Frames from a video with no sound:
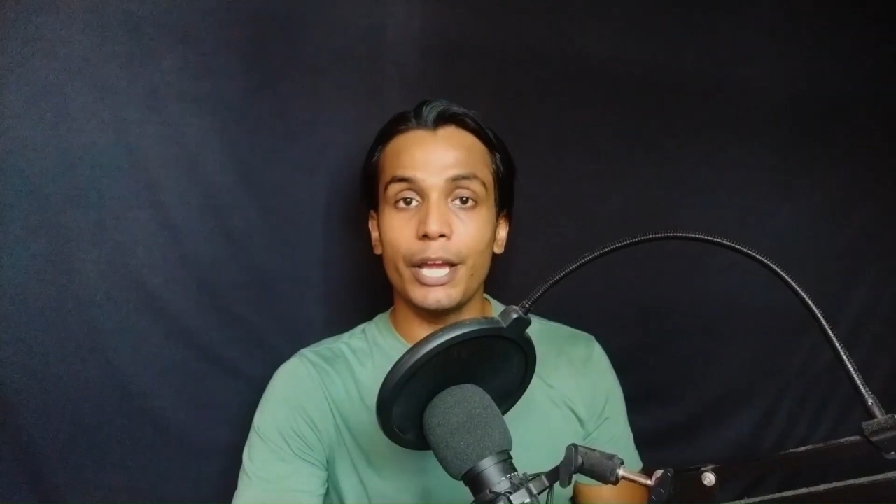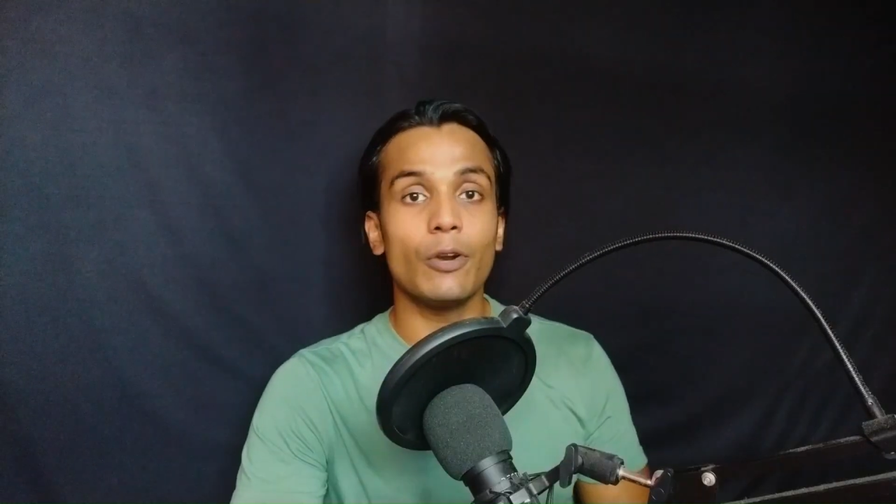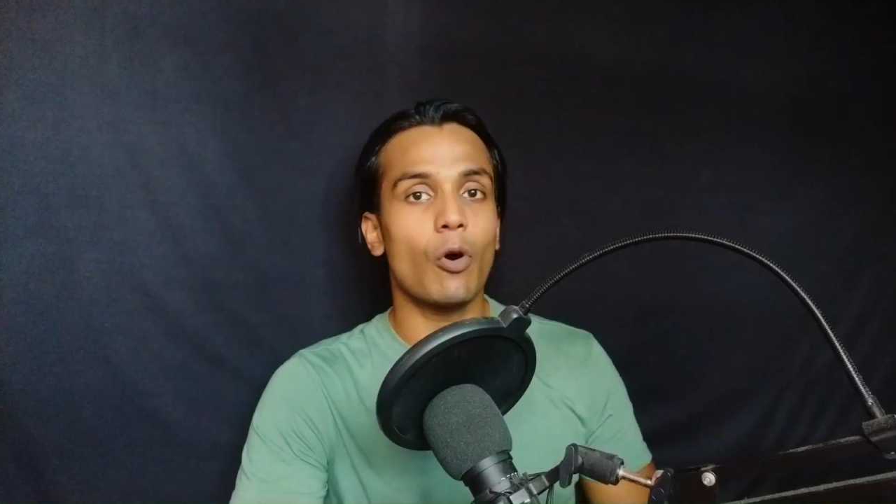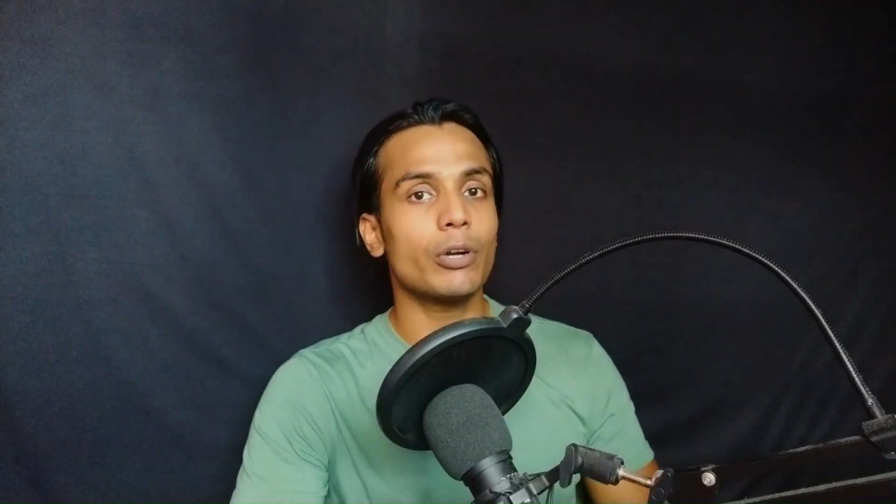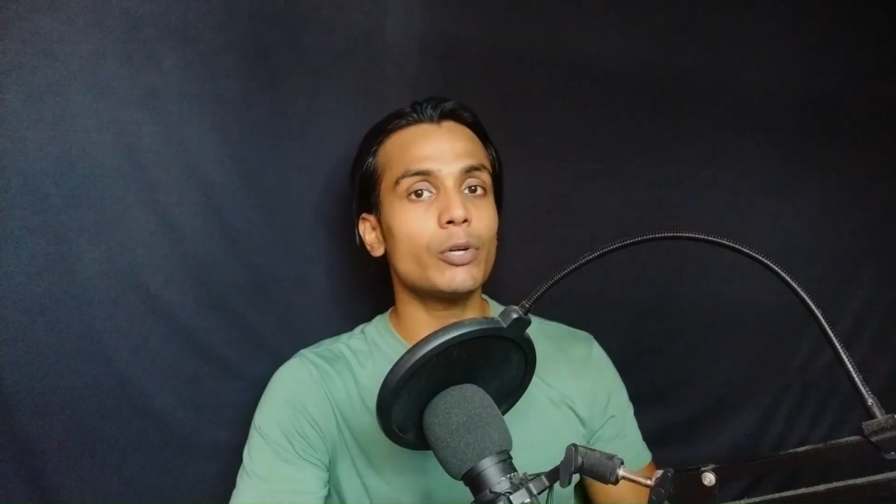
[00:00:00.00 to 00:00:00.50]

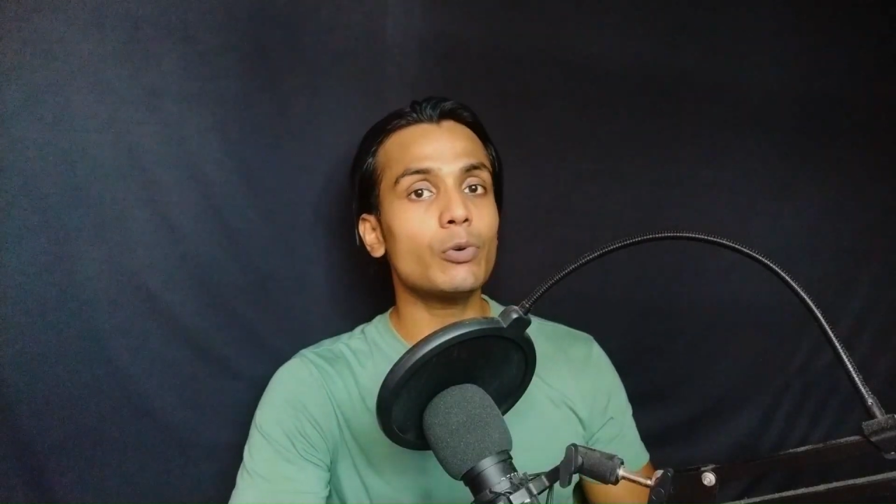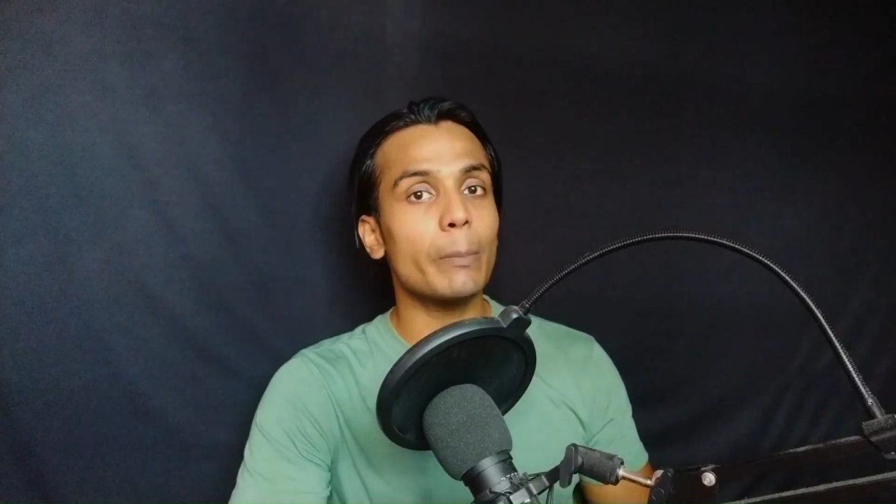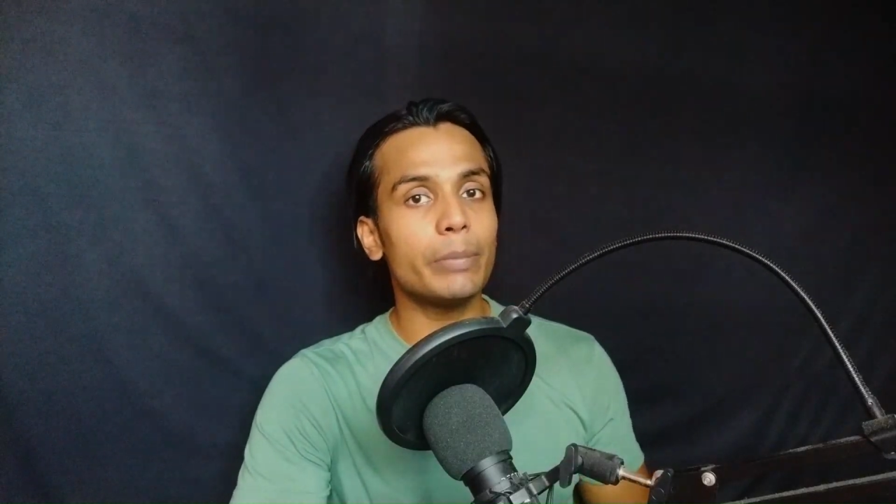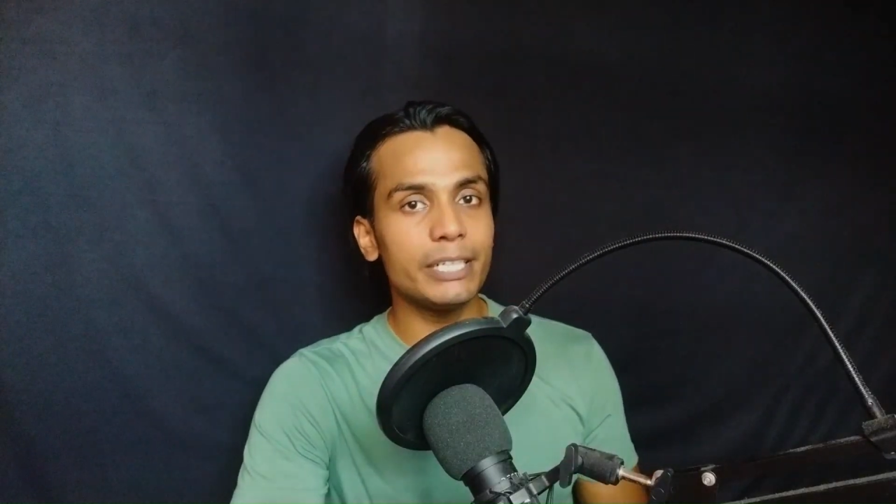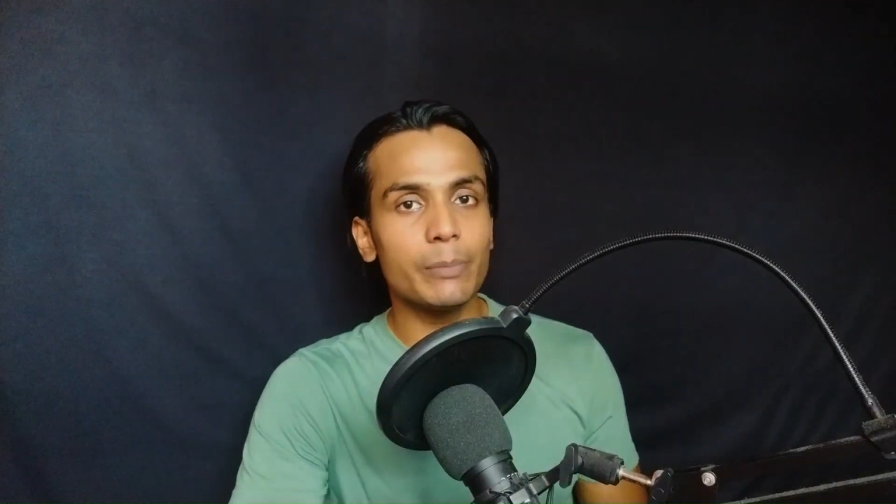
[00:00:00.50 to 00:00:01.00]
in order to
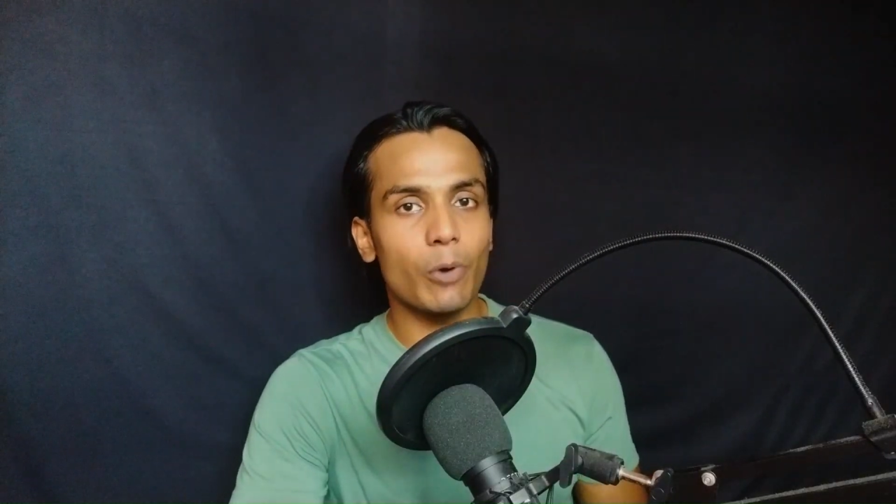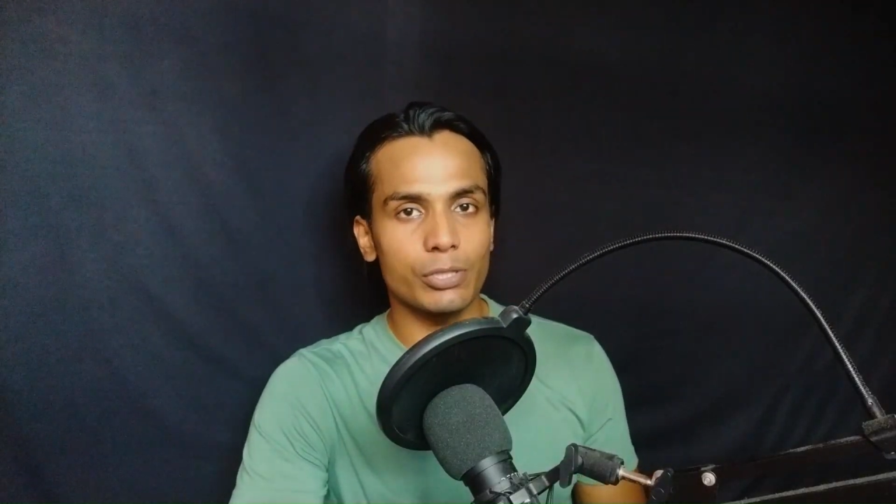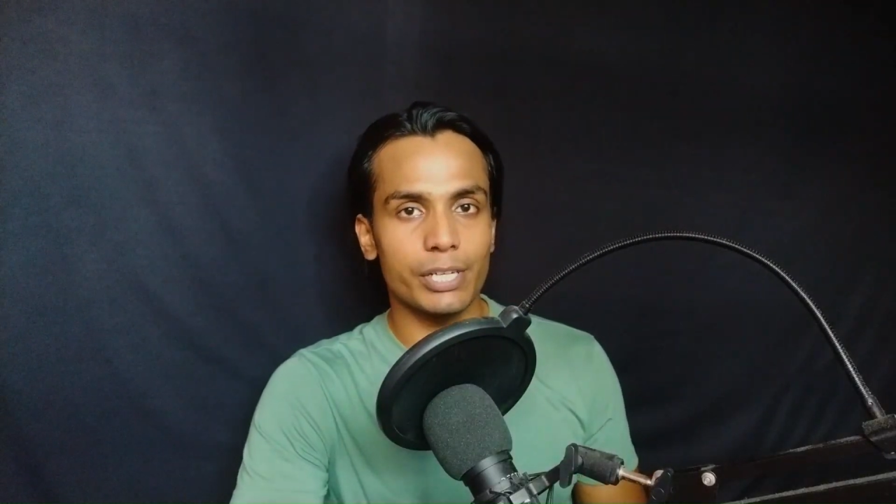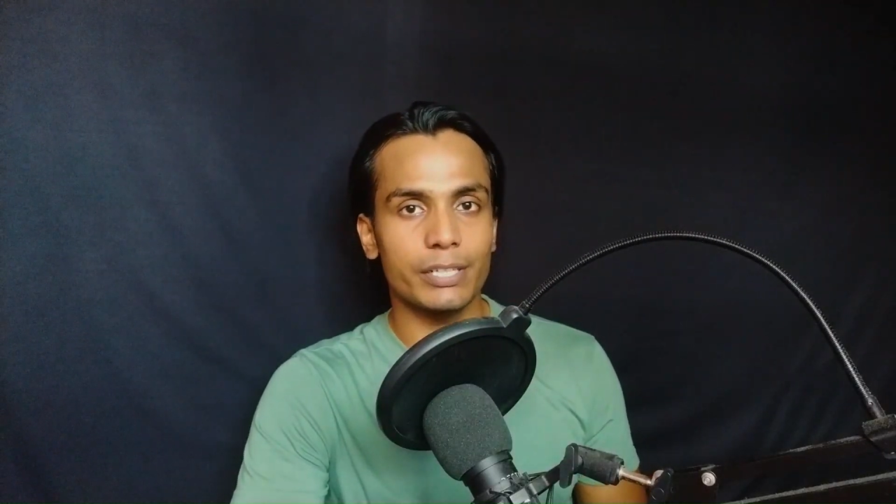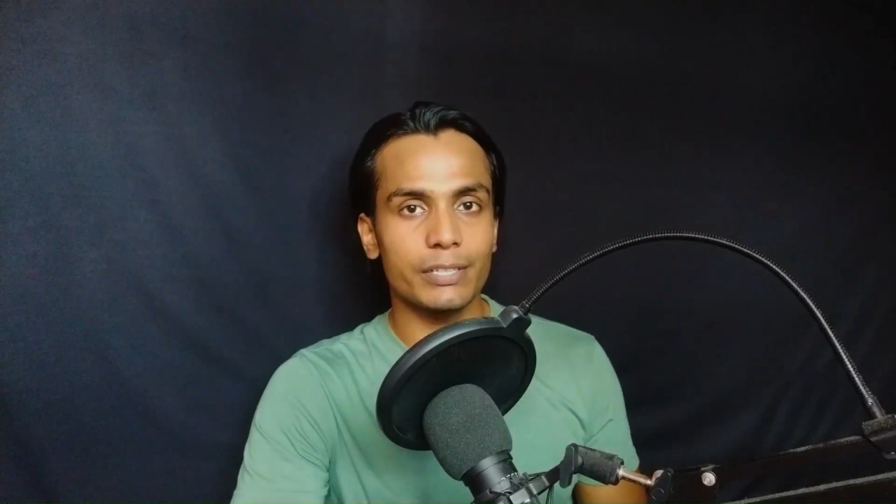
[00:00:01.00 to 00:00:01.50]
complete the
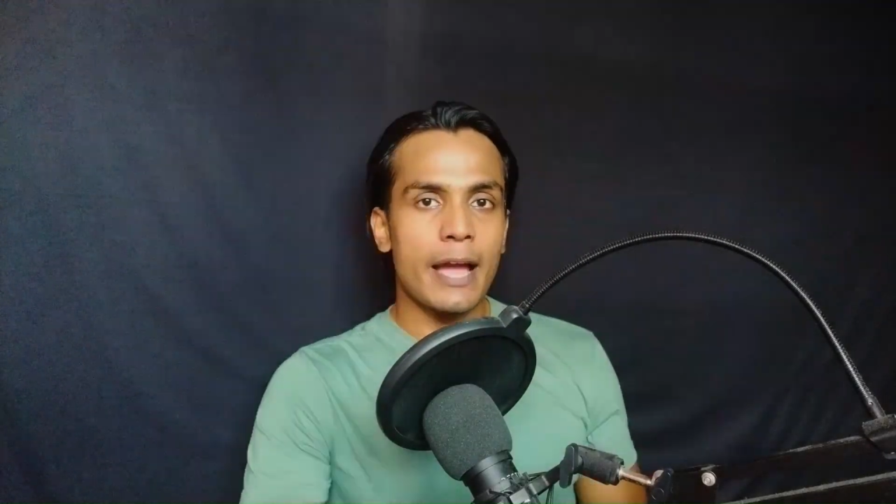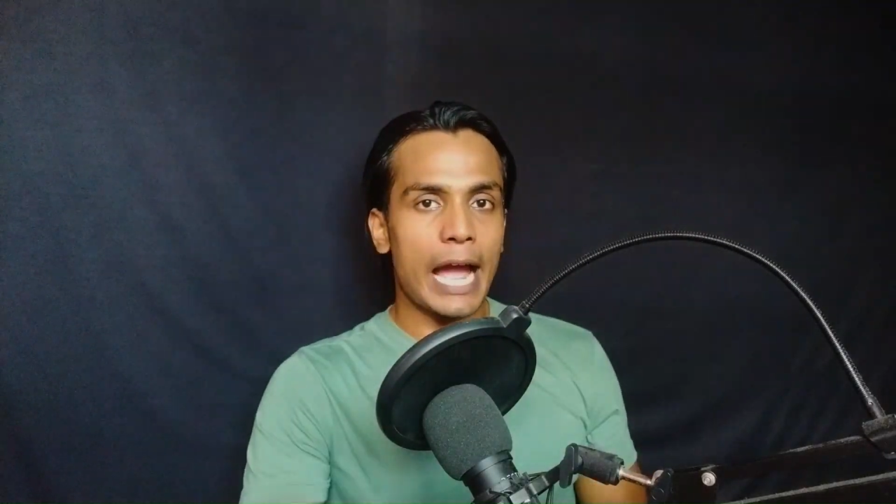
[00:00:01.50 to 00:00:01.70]
project.